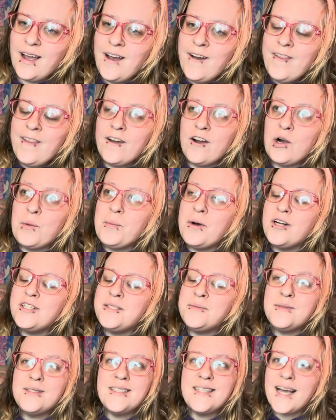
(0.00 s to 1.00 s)
There are
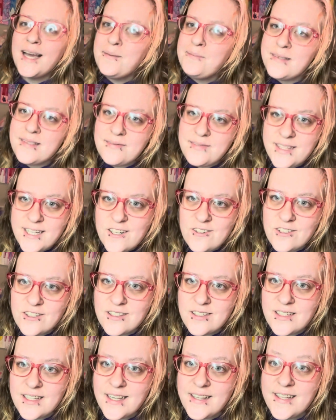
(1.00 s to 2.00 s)
multiple types of
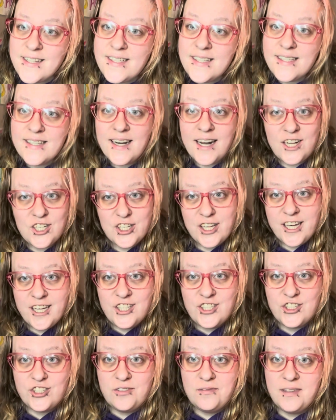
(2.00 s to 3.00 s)
littles, and this is an
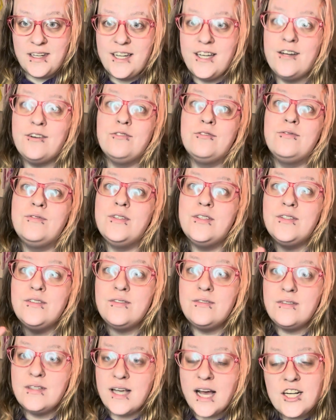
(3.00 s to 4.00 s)
educational video
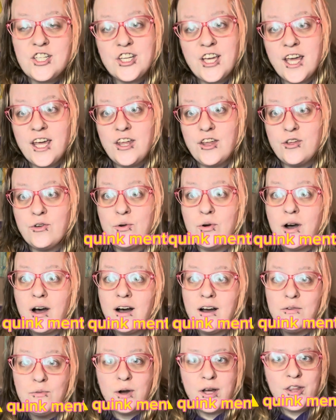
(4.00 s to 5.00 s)
to educate you
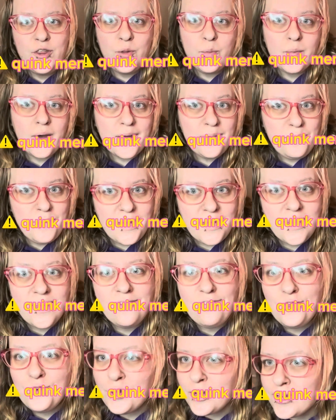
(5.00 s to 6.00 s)
on what you might be
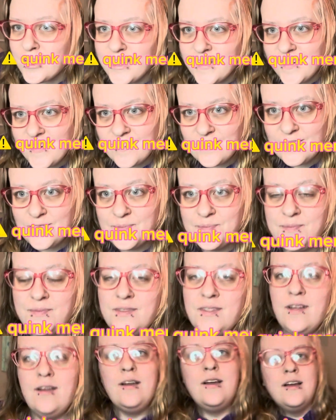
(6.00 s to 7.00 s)
if you are a little.
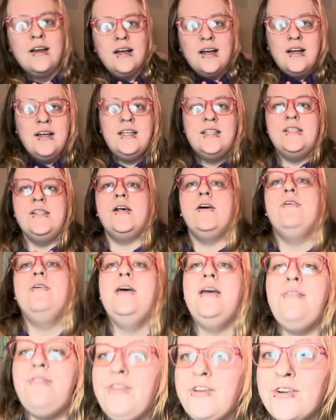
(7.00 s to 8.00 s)
So
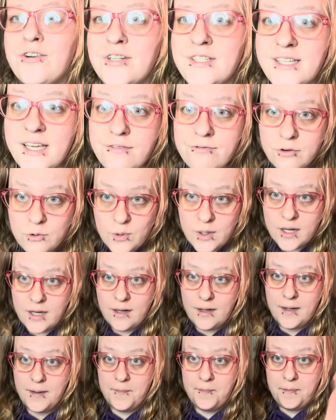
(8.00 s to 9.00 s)
if you're safe for
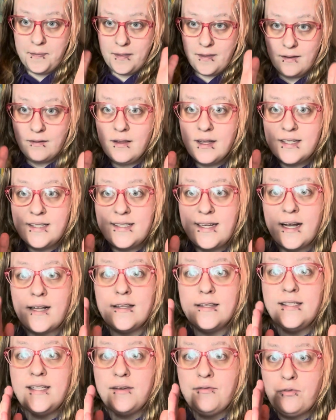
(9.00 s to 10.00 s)
work, let's stay on the
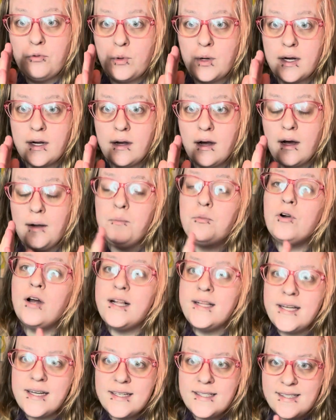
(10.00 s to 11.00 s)
safe for work
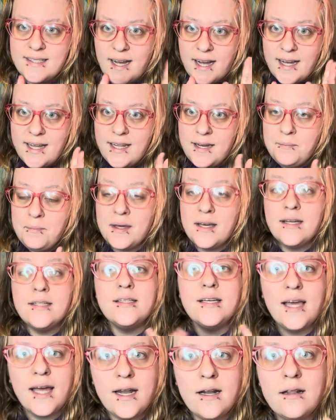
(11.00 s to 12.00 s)
umbrella side, because
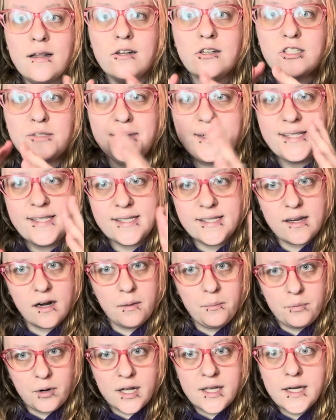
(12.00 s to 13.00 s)
again, little space is an
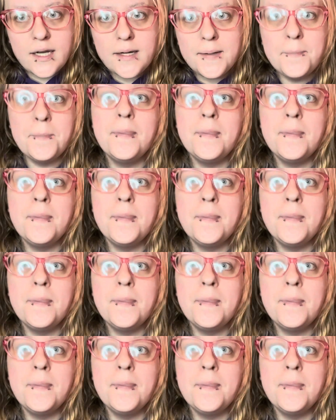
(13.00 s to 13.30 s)
umbrella.